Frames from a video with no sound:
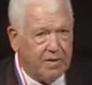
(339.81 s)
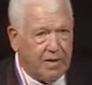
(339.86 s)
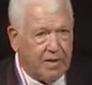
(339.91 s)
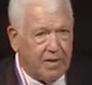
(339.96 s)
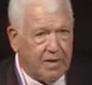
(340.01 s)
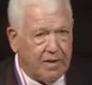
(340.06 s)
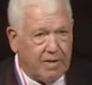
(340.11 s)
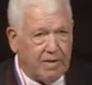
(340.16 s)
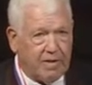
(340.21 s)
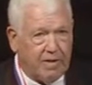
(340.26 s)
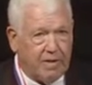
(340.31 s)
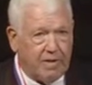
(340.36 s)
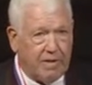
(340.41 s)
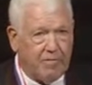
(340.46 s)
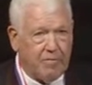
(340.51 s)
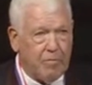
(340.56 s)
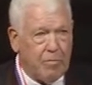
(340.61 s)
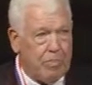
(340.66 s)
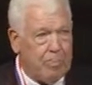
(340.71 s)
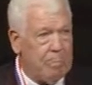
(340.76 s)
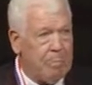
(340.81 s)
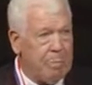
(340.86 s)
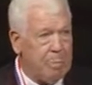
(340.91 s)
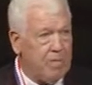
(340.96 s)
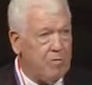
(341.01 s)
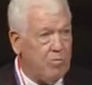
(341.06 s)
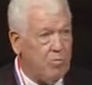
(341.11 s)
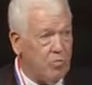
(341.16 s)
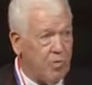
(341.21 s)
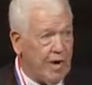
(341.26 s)
And
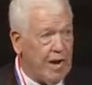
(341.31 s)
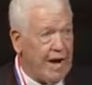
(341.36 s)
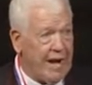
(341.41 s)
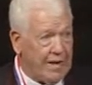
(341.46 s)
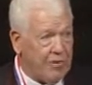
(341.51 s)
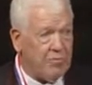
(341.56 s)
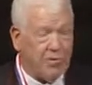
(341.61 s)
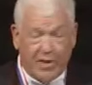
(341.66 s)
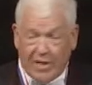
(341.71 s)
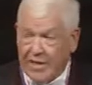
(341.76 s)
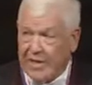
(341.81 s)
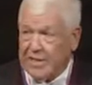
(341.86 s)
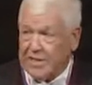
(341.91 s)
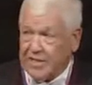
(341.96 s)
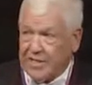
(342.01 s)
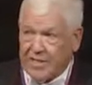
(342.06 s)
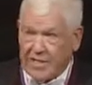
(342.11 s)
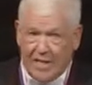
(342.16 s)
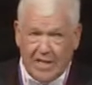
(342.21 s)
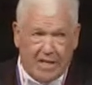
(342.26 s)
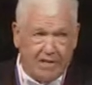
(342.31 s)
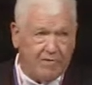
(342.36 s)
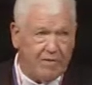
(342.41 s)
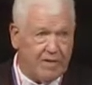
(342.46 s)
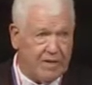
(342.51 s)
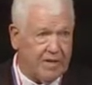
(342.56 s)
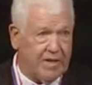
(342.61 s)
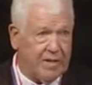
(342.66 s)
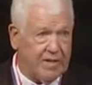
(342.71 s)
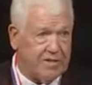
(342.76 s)
I had to run against Steve
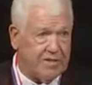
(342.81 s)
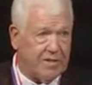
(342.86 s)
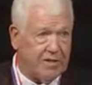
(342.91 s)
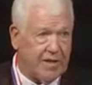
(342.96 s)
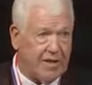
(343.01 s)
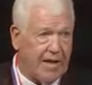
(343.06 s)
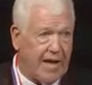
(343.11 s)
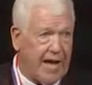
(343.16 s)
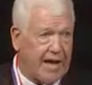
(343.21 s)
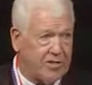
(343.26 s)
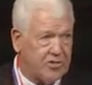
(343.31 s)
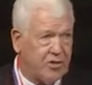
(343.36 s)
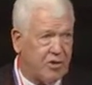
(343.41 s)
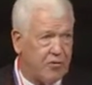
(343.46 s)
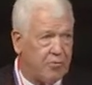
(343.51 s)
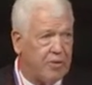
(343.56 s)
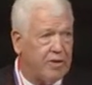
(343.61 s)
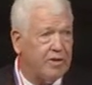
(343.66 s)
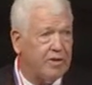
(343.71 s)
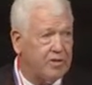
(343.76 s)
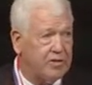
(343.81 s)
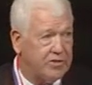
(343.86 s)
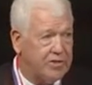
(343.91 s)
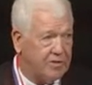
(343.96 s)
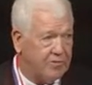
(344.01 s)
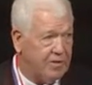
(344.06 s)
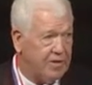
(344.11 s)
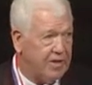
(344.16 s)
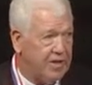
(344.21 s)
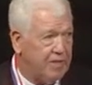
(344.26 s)
and Hacksaw Reynolds
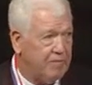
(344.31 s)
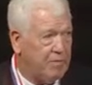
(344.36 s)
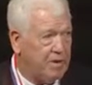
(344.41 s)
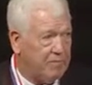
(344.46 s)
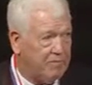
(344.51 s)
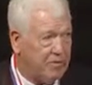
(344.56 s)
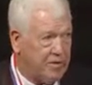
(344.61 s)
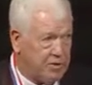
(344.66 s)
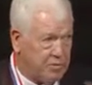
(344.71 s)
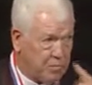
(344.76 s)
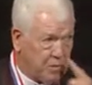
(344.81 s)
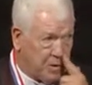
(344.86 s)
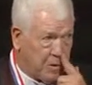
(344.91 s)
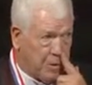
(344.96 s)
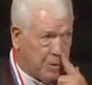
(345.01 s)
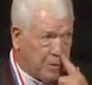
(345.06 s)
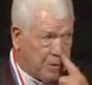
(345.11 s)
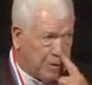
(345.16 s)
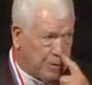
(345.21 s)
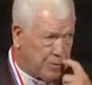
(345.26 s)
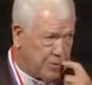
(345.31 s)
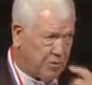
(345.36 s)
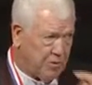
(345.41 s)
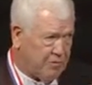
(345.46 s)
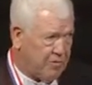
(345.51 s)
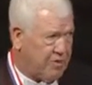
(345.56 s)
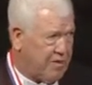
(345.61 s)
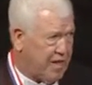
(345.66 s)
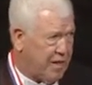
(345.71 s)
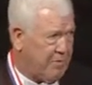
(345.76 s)
every day of my freshman career, so
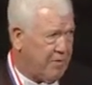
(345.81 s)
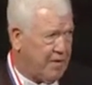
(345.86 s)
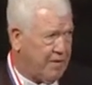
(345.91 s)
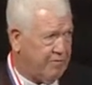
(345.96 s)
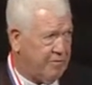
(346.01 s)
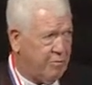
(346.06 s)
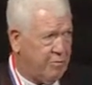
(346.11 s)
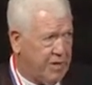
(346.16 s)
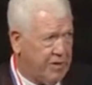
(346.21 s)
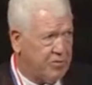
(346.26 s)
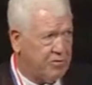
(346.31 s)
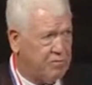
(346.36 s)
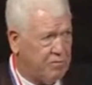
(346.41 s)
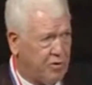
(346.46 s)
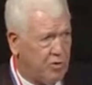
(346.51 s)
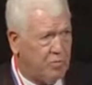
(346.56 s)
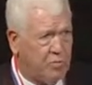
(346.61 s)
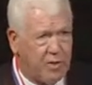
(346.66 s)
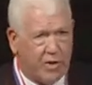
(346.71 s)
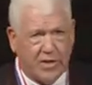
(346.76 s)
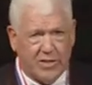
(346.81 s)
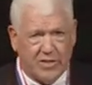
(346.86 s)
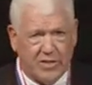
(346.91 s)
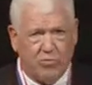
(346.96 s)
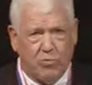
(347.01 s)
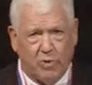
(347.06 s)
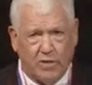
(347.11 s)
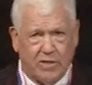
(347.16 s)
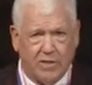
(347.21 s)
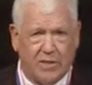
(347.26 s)
every time I have a major faux pas, I
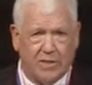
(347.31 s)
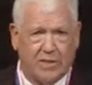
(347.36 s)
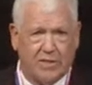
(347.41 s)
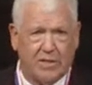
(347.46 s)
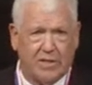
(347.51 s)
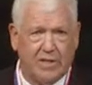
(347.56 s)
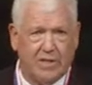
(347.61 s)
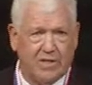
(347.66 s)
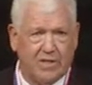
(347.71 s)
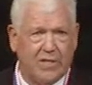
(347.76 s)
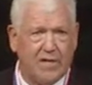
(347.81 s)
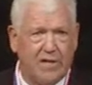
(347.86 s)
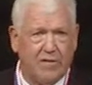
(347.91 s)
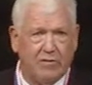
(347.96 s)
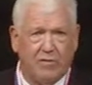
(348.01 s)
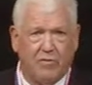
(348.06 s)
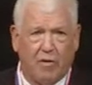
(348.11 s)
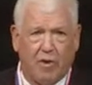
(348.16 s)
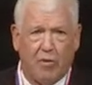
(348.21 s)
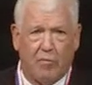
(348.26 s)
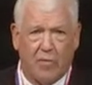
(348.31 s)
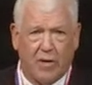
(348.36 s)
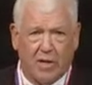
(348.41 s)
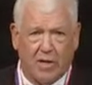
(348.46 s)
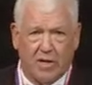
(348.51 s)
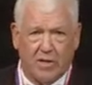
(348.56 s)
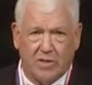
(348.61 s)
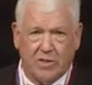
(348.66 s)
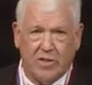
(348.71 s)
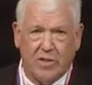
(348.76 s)
just want to say it's Steve's fault
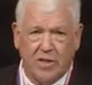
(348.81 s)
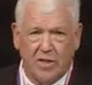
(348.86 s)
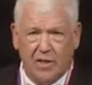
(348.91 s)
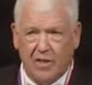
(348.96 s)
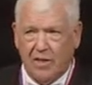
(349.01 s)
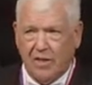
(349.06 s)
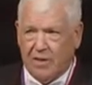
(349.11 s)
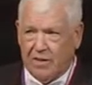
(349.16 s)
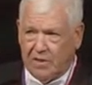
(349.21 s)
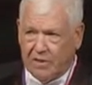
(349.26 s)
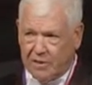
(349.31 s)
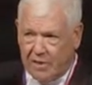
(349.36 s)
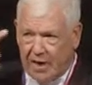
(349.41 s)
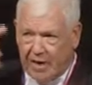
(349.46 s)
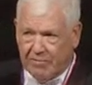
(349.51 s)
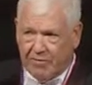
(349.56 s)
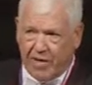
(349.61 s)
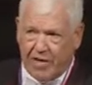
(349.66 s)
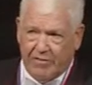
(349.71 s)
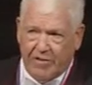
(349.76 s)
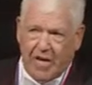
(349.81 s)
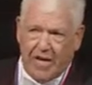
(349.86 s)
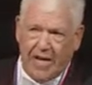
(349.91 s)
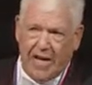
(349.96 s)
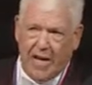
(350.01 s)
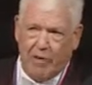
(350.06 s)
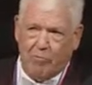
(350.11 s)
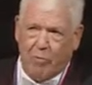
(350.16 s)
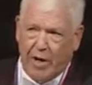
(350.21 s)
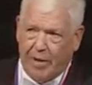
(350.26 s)
because I've got
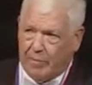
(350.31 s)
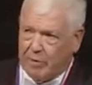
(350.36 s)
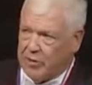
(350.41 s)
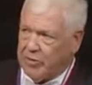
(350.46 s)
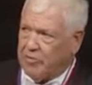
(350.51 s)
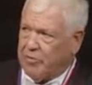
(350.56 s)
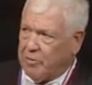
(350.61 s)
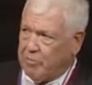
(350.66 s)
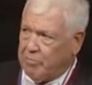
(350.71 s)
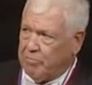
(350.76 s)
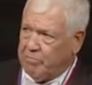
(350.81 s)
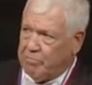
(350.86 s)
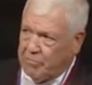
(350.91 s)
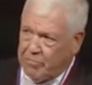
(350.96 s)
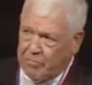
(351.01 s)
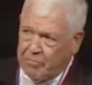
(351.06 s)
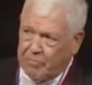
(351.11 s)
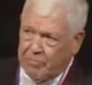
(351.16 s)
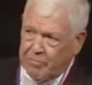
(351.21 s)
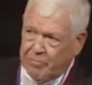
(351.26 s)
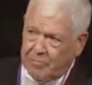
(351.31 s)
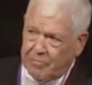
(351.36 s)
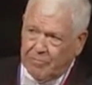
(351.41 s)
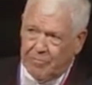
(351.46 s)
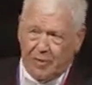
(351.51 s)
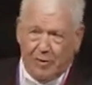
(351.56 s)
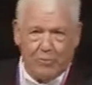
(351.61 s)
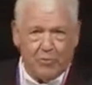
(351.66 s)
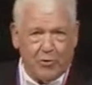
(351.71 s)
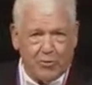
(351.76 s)
name damage from
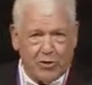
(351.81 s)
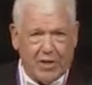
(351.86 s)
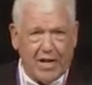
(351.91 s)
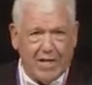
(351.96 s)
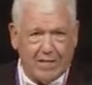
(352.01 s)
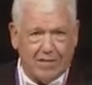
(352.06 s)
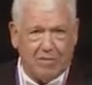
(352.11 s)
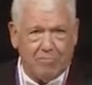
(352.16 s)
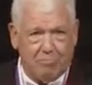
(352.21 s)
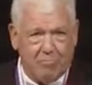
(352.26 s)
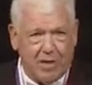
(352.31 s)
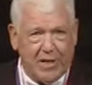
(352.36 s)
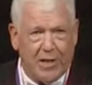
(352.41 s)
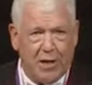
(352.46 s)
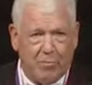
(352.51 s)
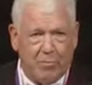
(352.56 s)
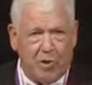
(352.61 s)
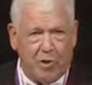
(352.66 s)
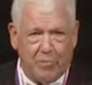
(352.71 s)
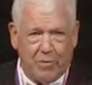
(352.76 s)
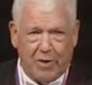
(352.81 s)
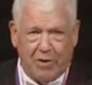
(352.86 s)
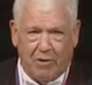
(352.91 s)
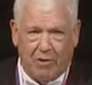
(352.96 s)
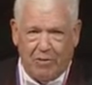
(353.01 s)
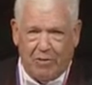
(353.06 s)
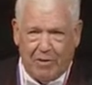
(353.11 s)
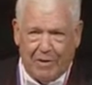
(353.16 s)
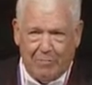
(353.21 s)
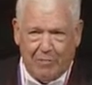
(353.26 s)
those guys beating up on me
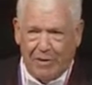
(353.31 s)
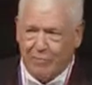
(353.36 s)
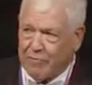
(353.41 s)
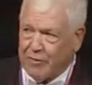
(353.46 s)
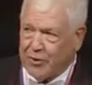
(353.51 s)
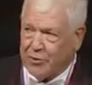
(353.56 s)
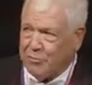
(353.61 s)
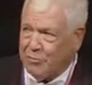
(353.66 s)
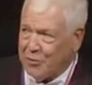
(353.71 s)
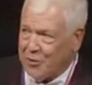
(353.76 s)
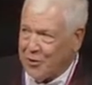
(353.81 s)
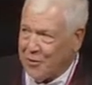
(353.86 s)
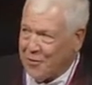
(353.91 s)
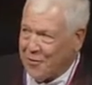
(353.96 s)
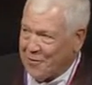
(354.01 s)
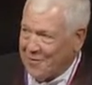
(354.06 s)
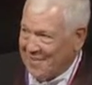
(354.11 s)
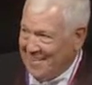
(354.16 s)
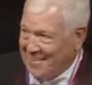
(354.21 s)
all of my freshman year.